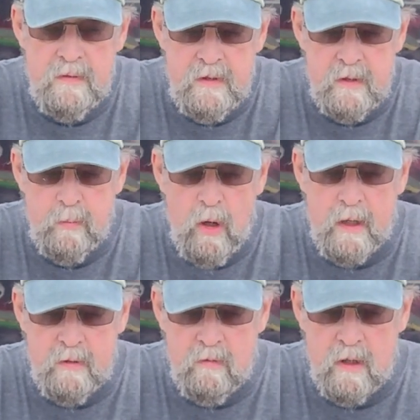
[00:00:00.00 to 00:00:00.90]
the
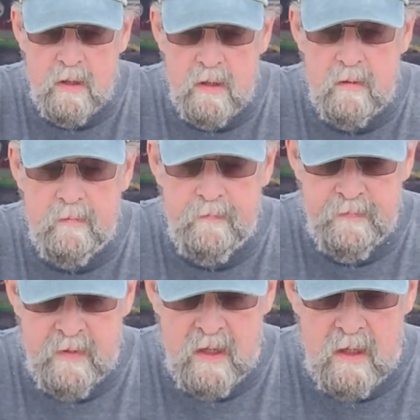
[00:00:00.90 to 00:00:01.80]
pocket rocket.
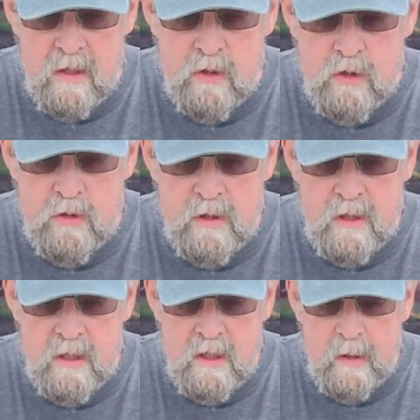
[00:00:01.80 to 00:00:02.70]
Turn the
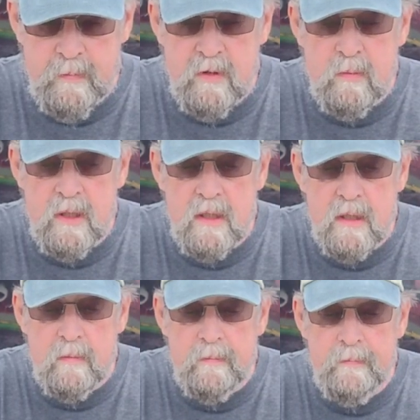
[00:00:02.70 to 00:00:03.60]
heat up to
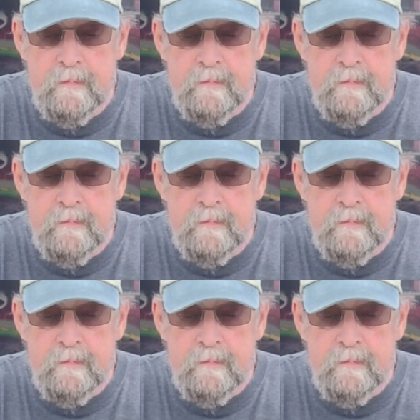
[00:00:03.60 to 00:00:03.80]
medium,